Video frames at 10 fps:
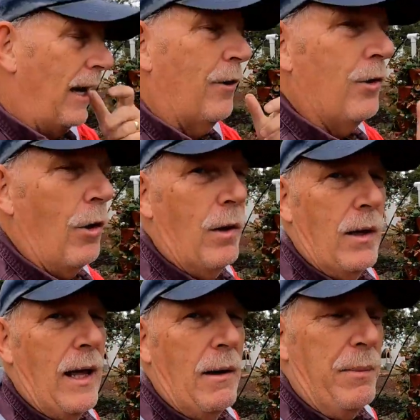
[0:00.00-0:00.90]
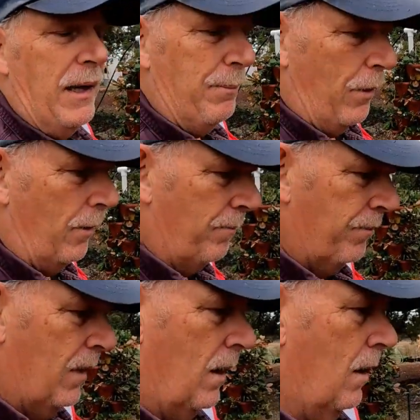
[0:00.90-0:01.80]
I don't know a lot of people
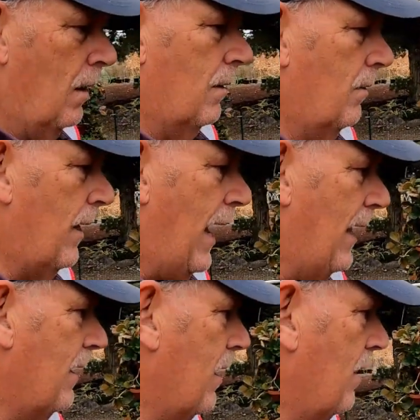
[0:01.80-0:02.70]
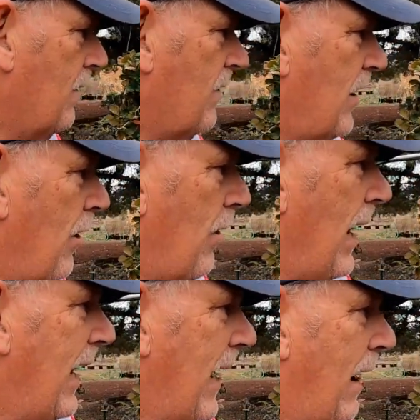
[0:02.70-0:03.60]
that
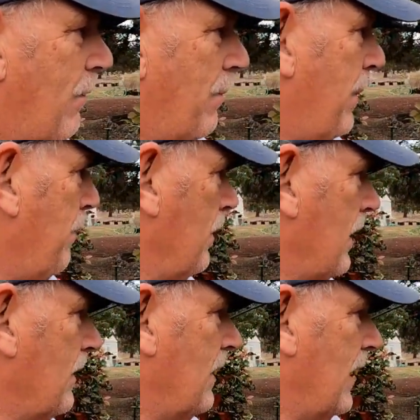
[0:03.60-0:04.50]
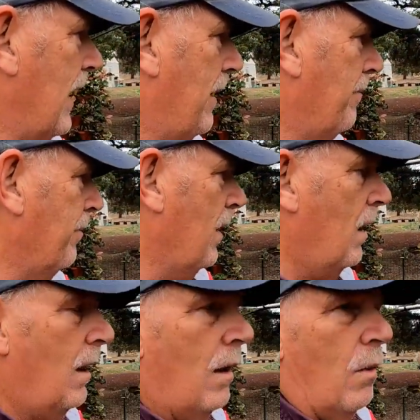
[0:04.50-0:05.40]
still hang out with people that they uh,
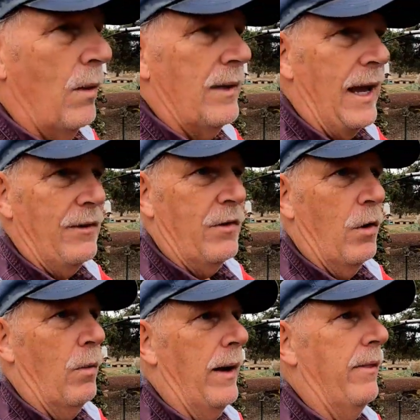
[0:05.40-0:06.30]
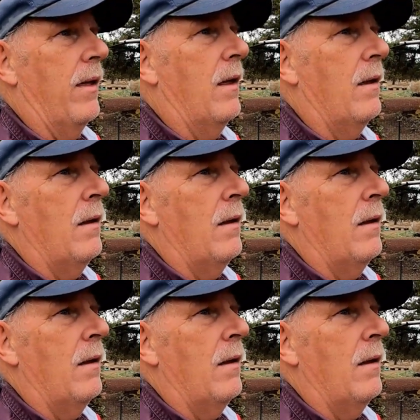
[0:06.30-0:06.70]
went to high school with.